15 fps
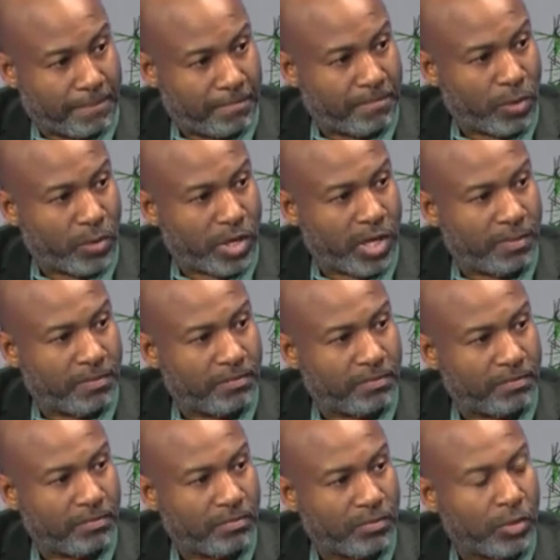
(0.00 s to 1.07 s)
Okay?
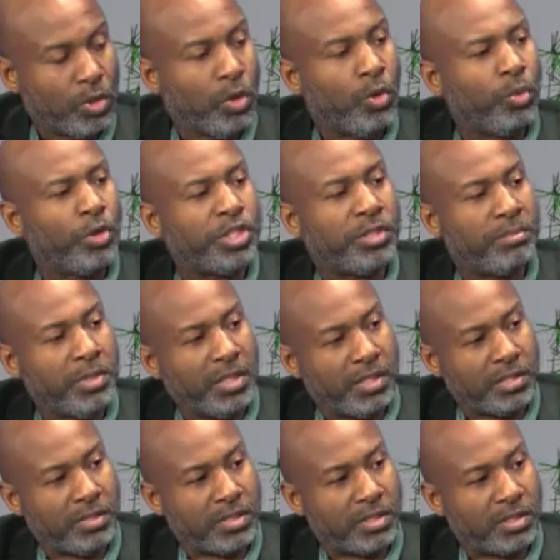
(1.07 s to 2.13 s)
Which
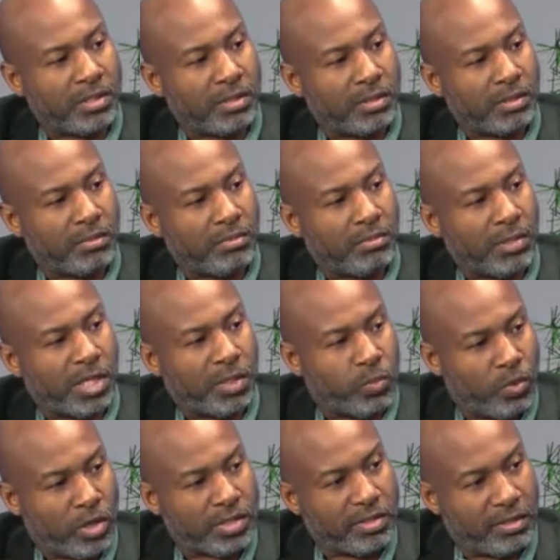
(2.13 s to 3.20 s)
means it
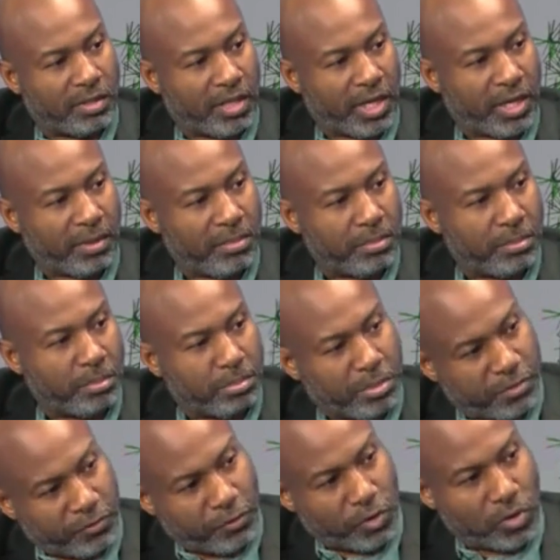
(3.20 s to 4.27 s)
wasn't there
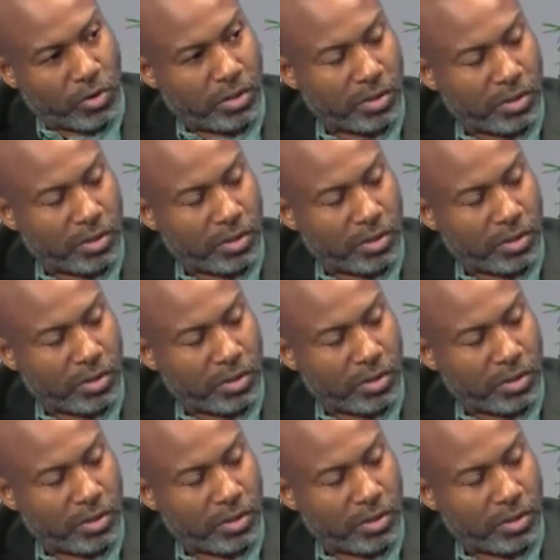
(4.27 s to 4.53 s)
before.